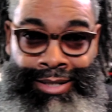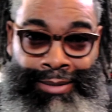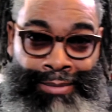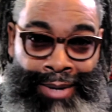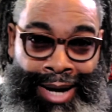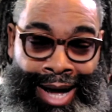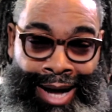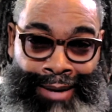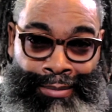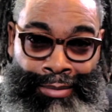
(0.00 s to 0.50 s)

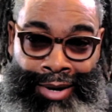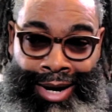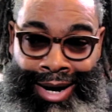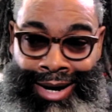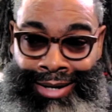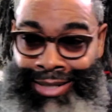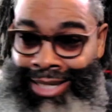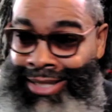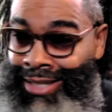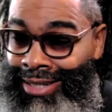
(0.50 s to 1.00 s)
some
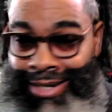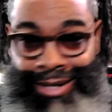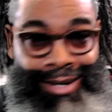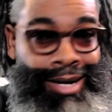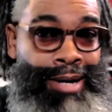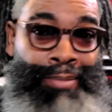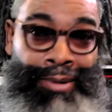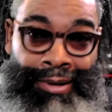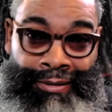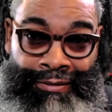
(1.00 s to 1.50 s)
eyebrows, I did a
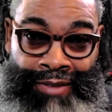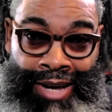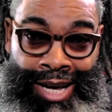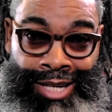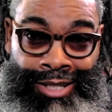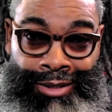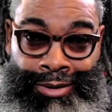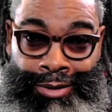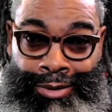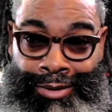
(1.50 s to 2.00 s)
couple of
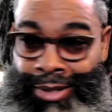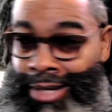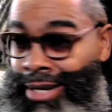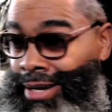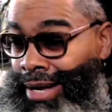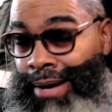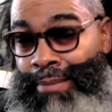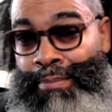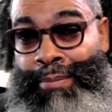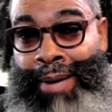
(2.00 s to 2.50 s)
facials,
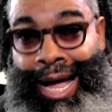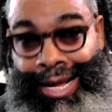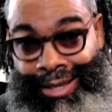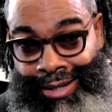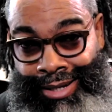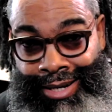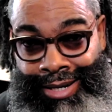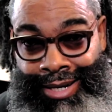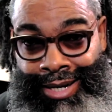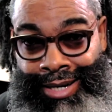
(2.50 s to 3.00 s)
I'm back
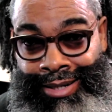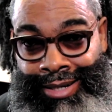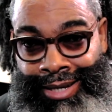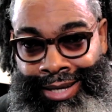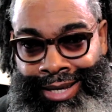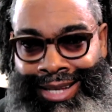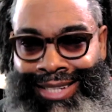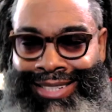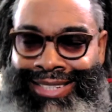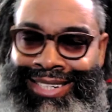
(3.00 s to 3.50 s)
to cutting
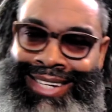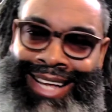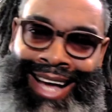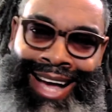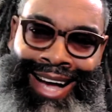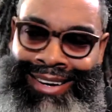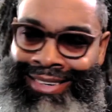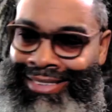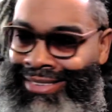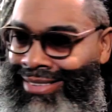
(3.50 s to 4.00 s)
again. See,
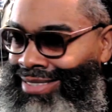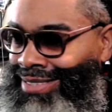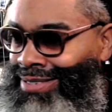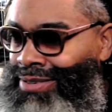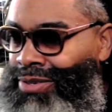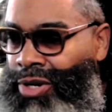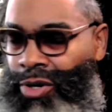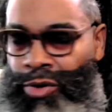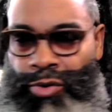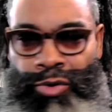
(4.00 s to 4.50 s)
now,
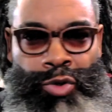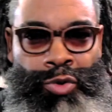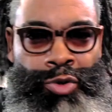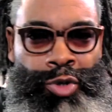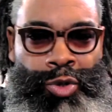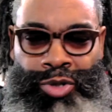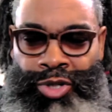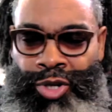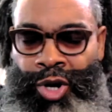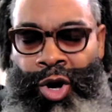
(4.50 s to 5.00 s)
you
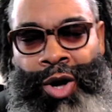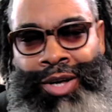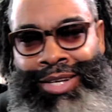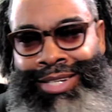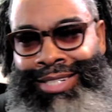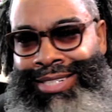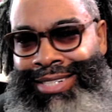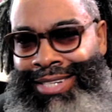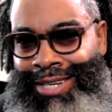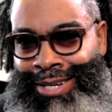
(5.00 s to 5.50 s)
using all
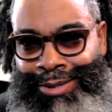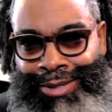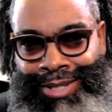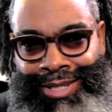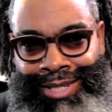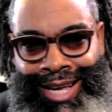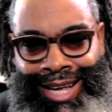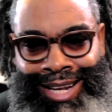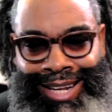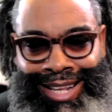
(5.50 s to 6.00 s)
your skill
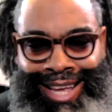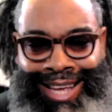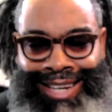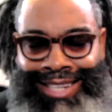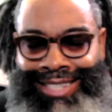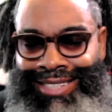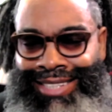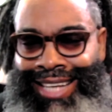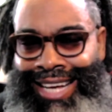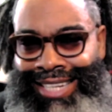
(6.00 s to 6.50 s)
set,
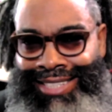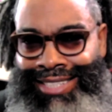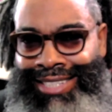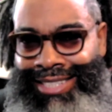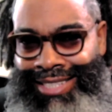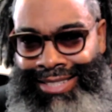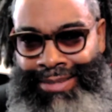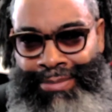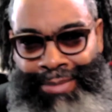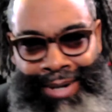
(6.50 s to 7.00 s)
and it's not
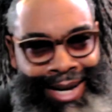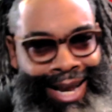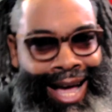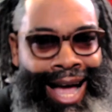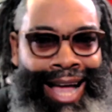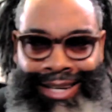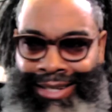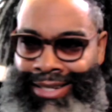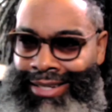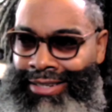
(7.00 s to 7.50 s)
just the
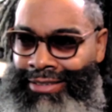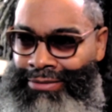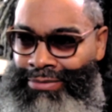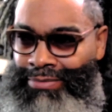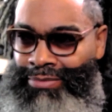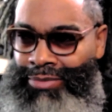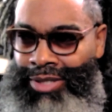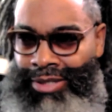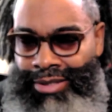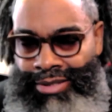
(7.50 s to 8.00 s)
monotony
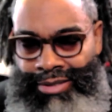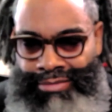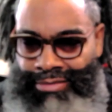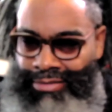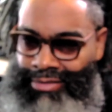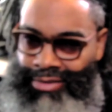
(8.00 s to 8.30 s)
of just